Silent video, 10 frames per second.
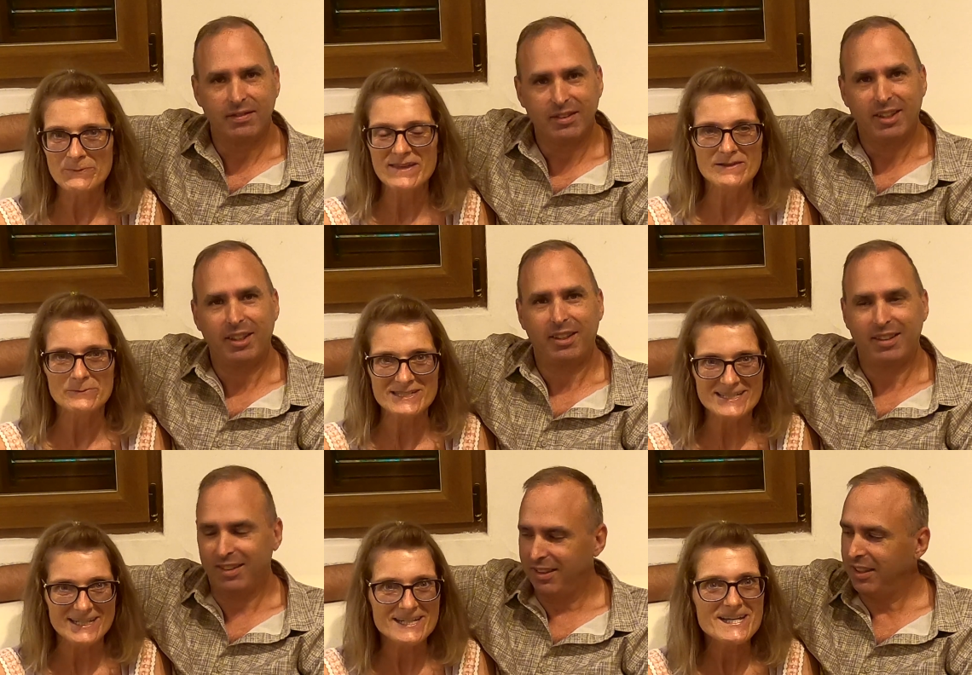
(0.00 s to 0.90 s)
Speaker 1: the way that we
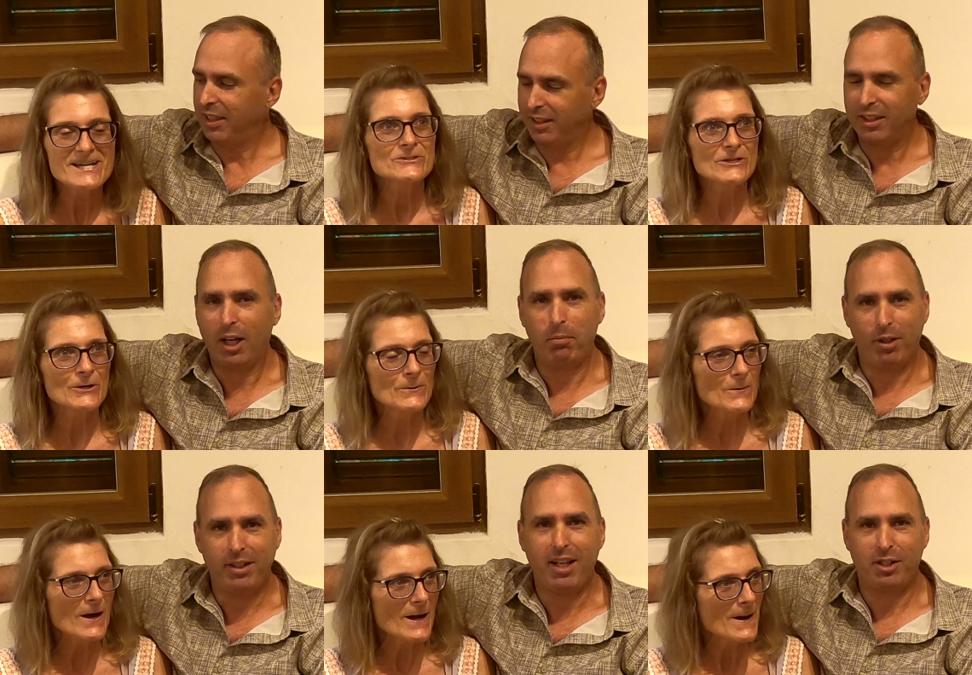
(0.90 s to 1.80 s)
did.
Speaker 2: So a
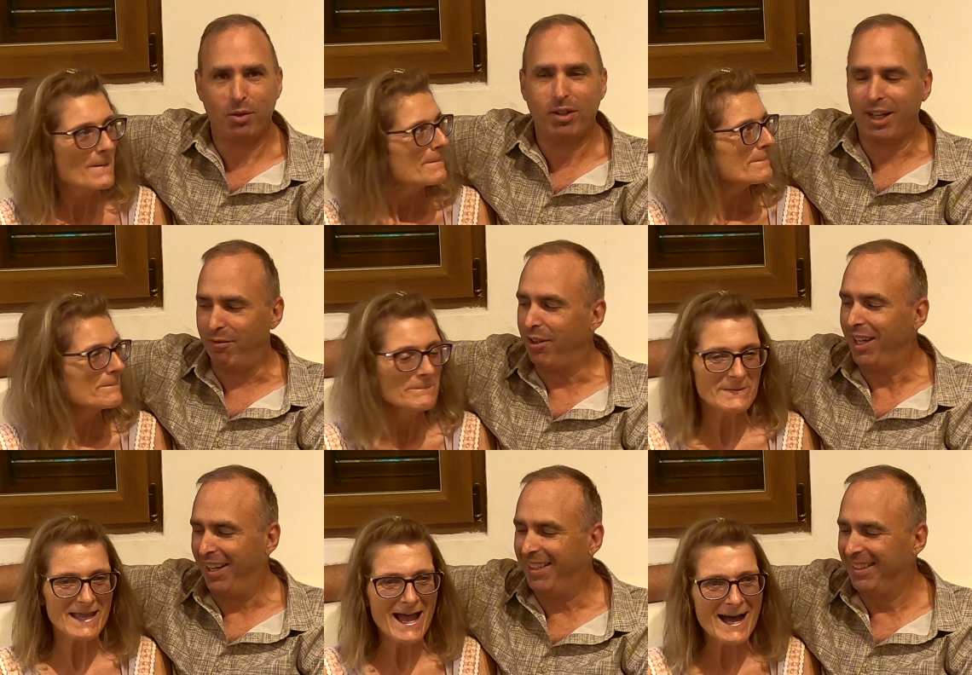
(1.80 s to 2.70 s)
couple of days to recover.
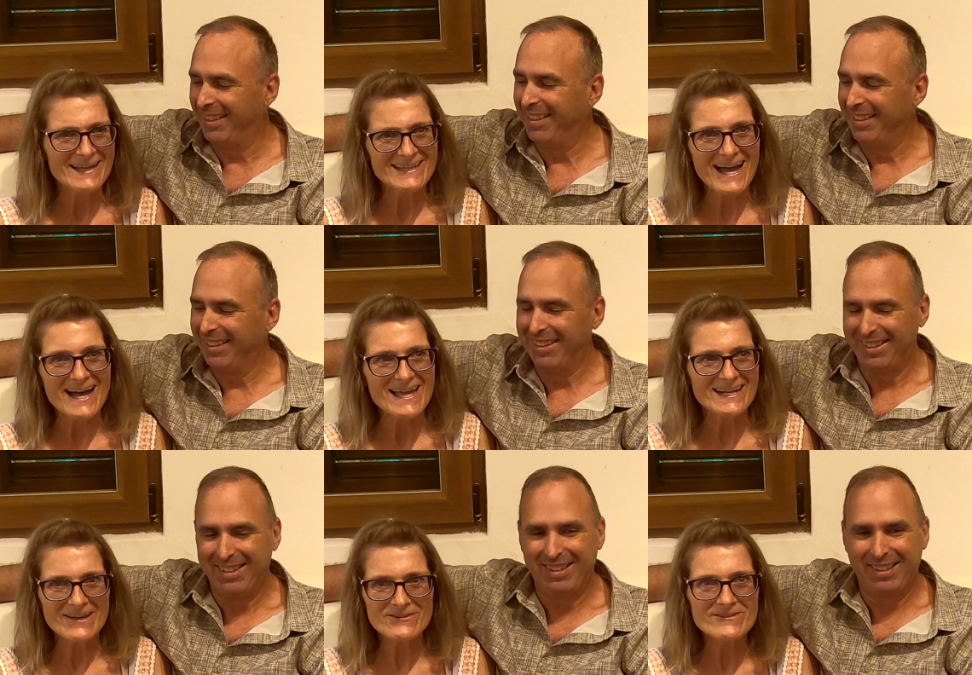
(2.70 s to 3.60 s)
Speaker 1: Yeah.
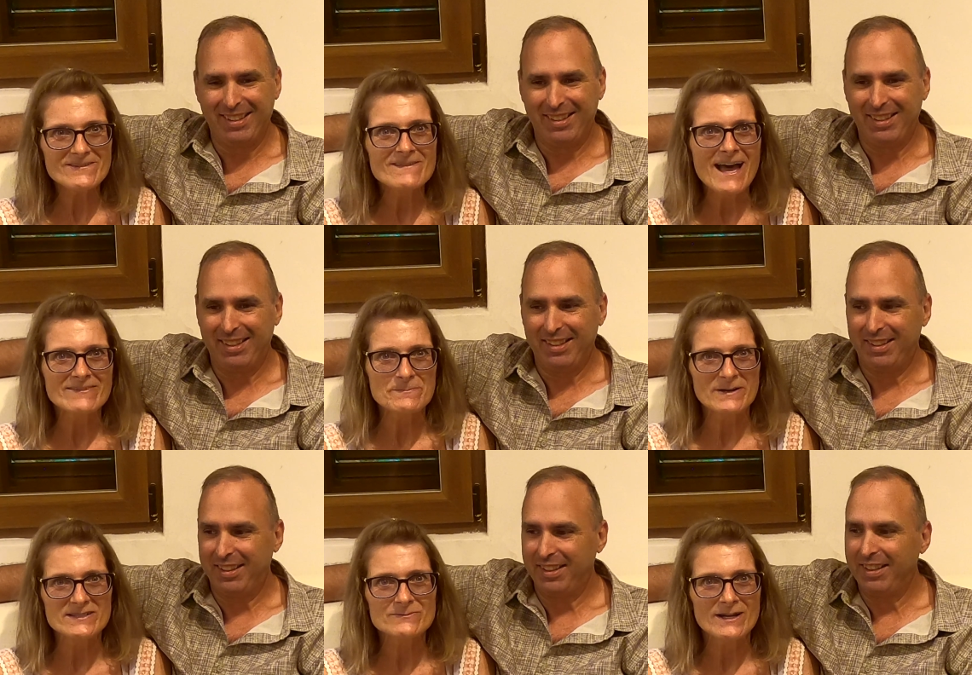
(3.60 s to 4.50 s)
And other than that, the
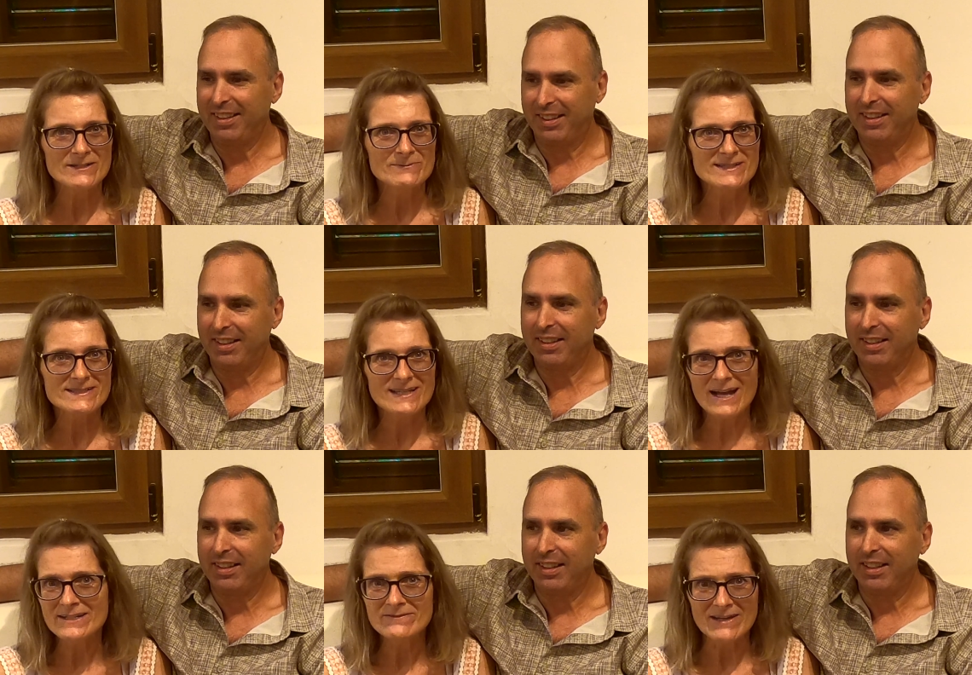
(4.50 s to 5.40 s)
bus ride was
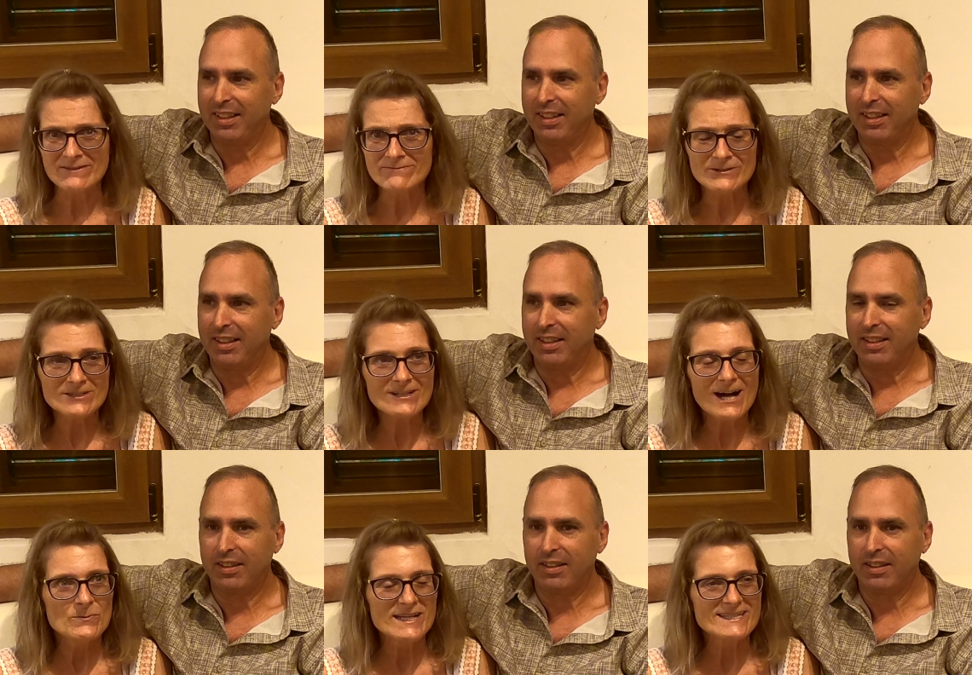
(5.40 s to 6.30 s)
uneventful.
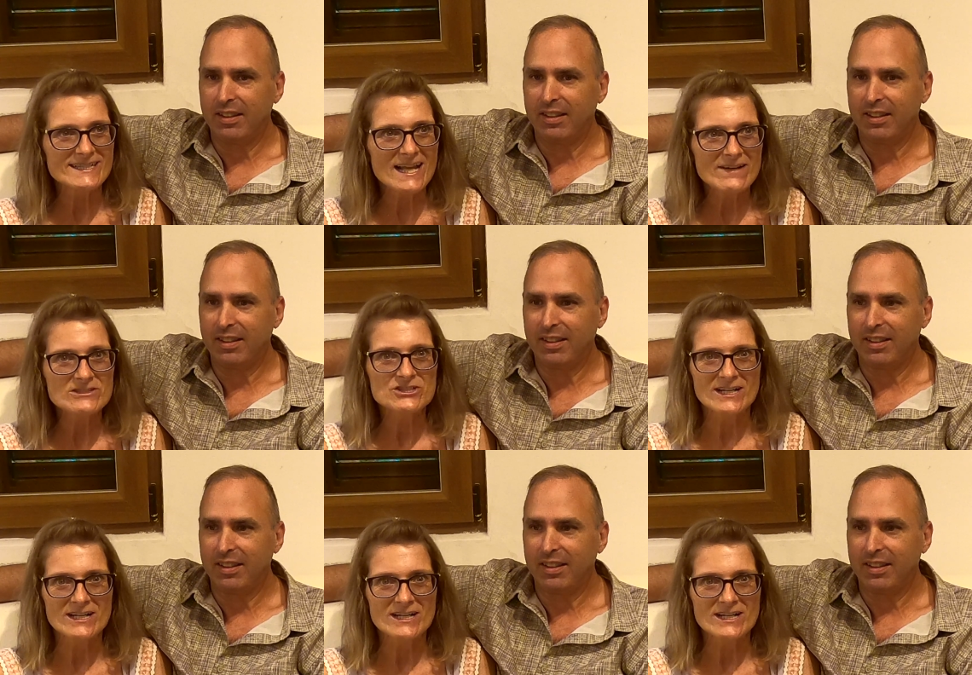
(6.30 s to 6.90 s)
We did have a